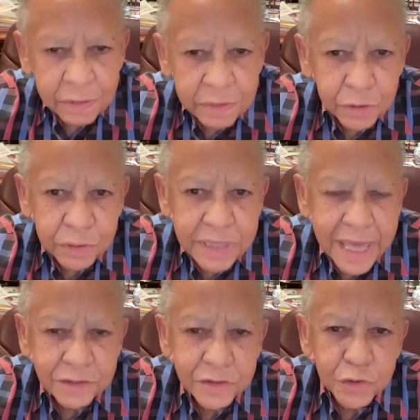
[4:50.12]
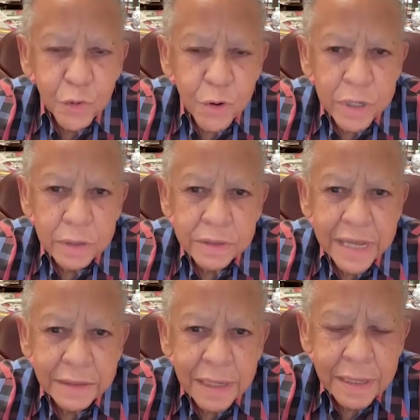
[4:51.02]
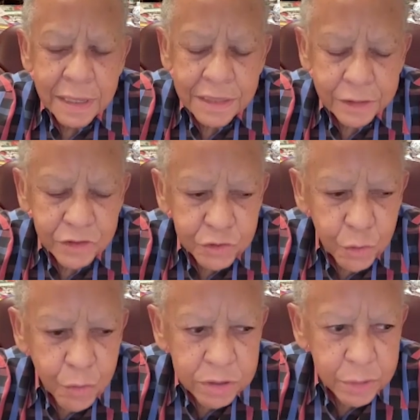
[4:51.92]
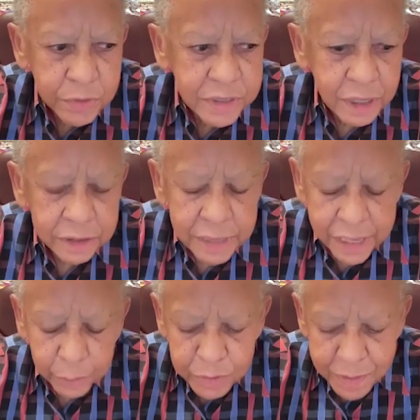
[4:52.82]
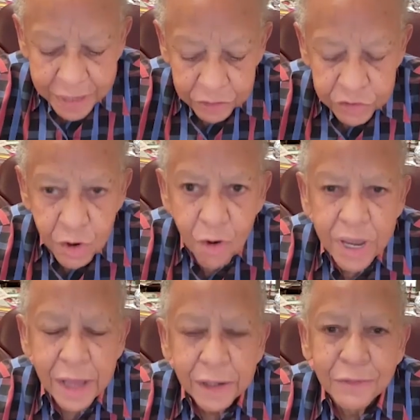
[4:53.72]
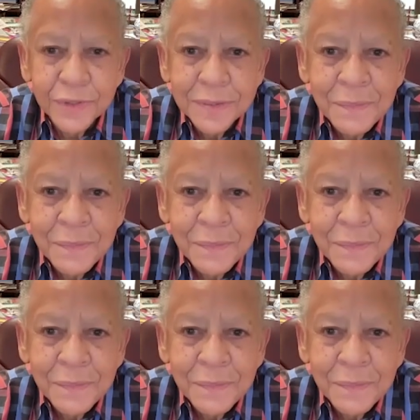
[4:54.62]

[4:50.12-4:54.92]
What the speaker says: took that story they were telling, and we made a song out of it.